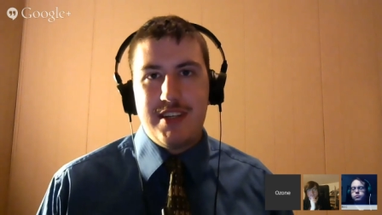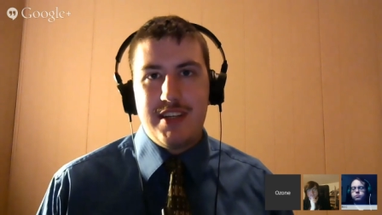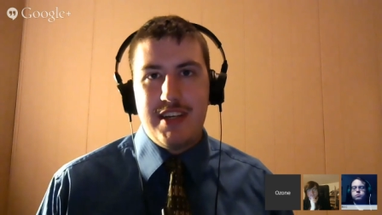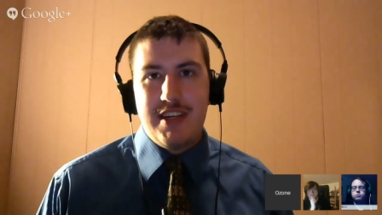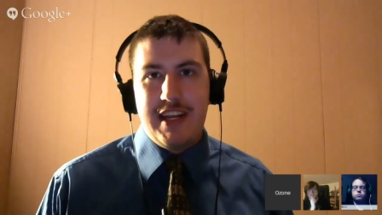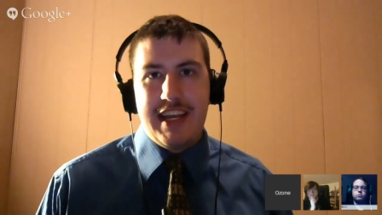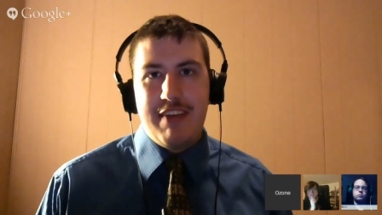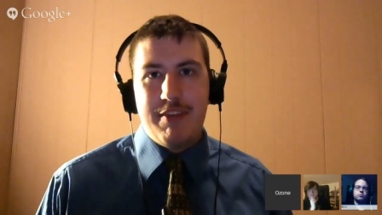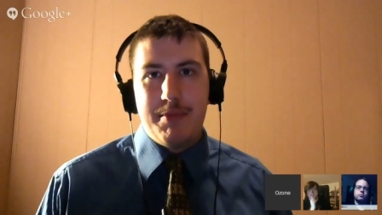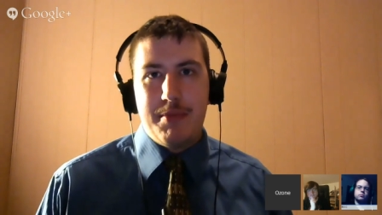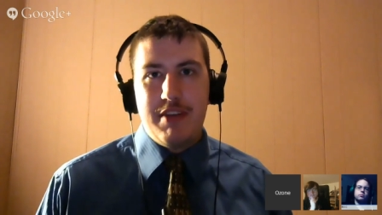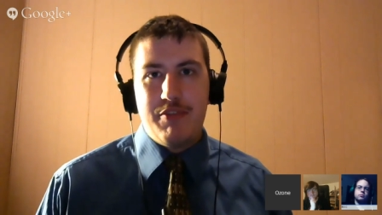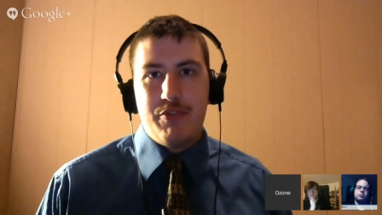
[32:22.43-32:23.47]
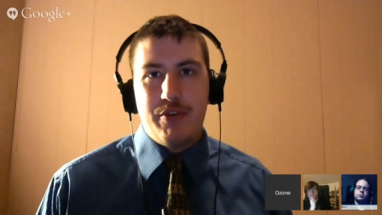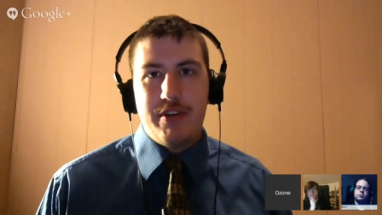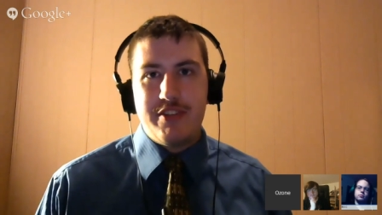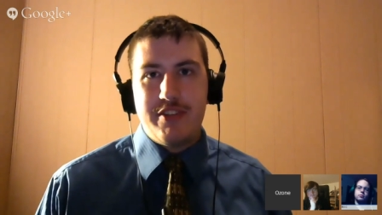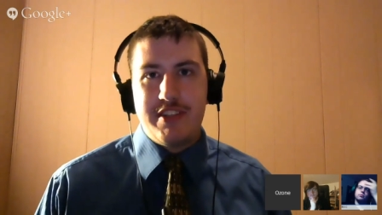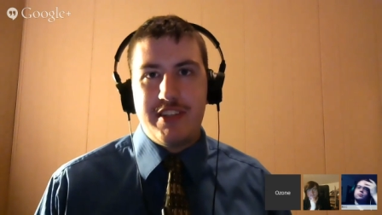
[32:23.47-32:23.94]
And I gave them money for
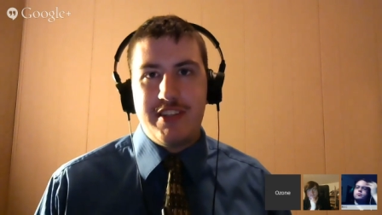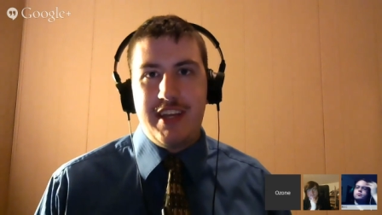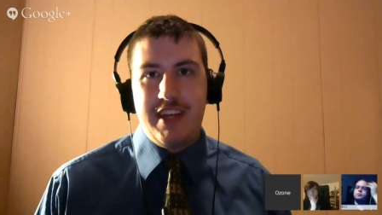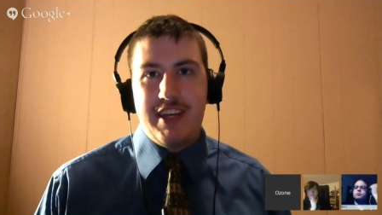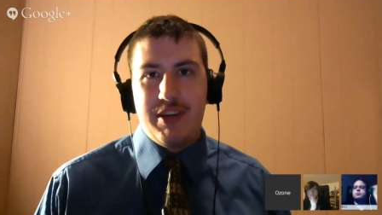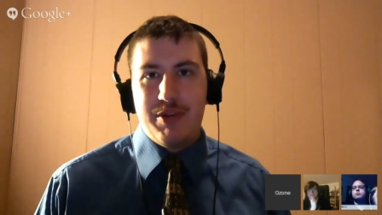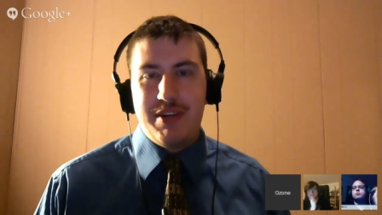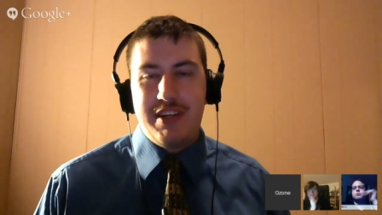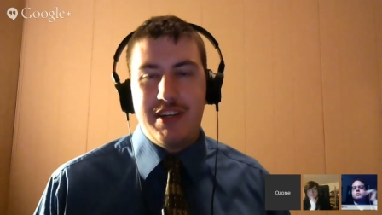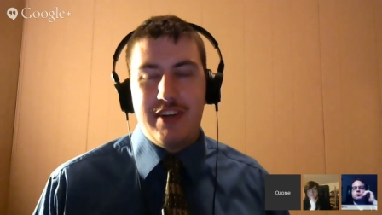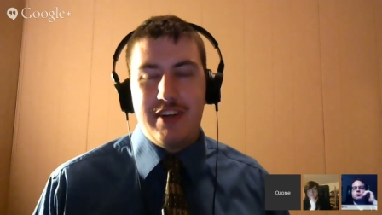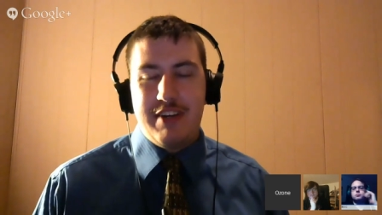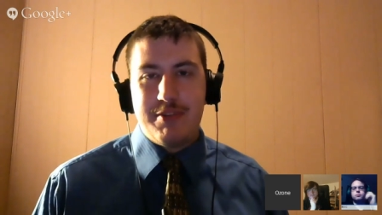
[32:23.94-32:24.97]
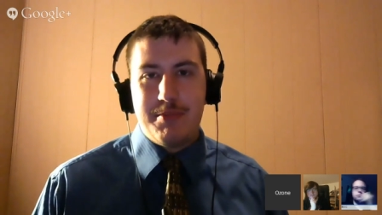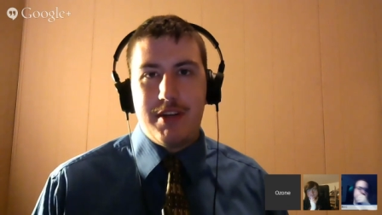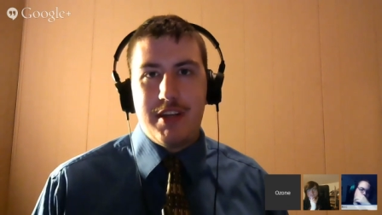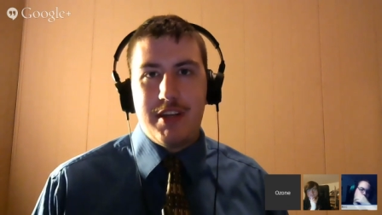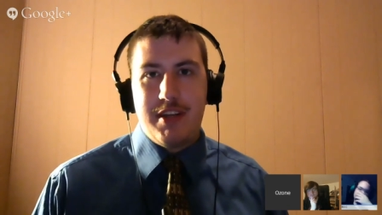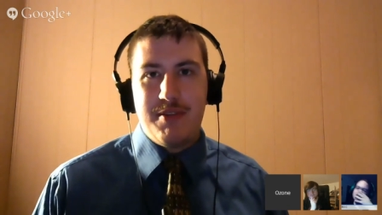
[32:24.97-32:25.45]
it, so that's it. Thank you. Here, have some
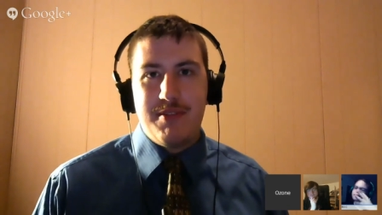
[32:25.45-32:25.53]
money.